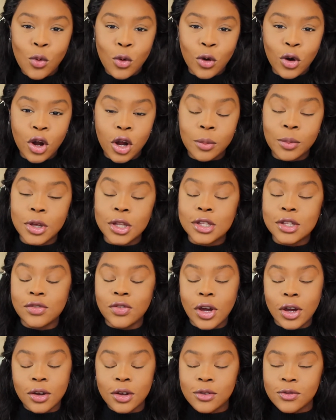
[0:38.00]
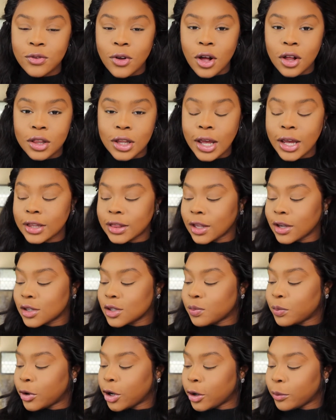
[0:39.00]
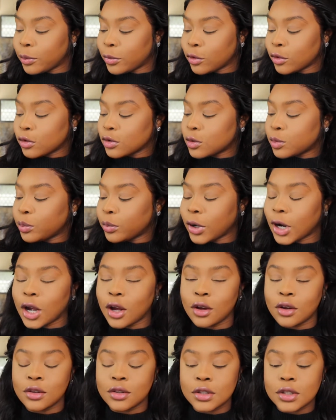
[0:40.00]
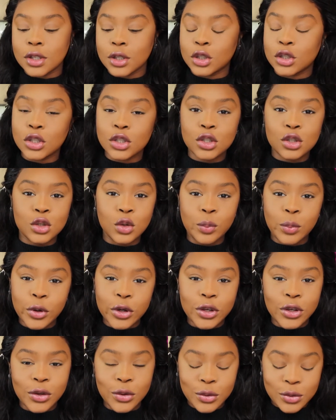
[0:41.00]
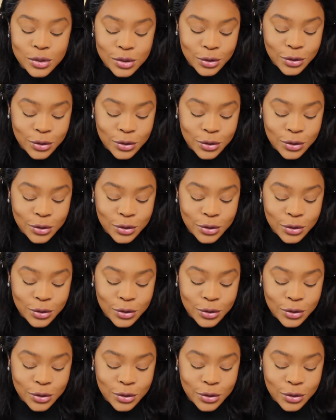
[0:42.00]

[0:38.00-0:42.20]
warm, it's very fall like this, purples, browns, just super cute.